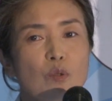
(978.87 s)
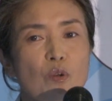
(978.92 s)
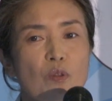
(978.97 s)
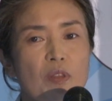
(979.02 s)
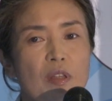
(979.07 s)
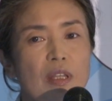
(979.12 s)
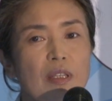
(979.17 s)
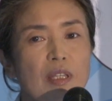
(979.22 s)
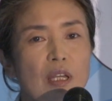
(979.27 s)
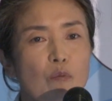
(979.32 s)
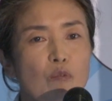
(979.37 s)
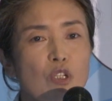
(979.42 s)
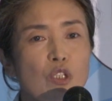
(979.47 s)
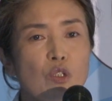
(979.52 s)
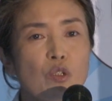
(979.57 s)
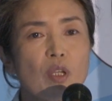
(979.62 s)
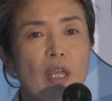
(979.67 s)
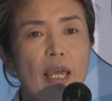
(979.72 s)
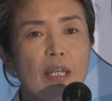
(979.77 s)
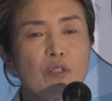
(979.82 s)
think that we
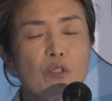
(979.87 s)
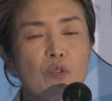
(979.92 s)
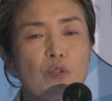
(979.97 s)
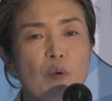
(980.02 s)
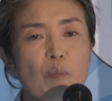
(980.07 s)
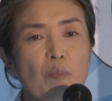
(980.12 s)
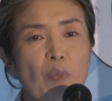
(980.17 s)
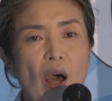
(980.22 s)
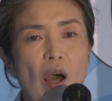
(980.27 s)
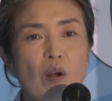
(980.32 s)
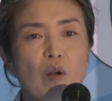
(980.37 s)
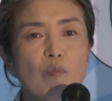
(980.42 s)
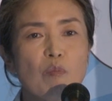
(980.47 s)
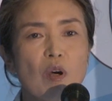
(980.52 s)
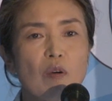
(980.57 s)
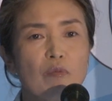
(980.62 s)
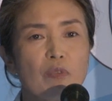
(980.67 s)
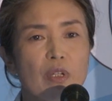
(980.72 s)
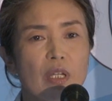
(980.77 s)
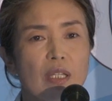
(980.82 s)
should get to the bottom
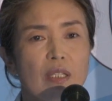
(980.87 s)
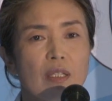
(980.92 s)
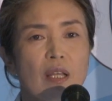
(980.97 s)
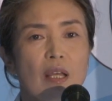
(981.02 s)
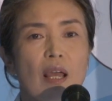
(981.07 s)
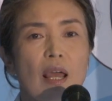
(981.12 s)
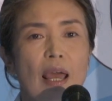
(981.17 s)
of it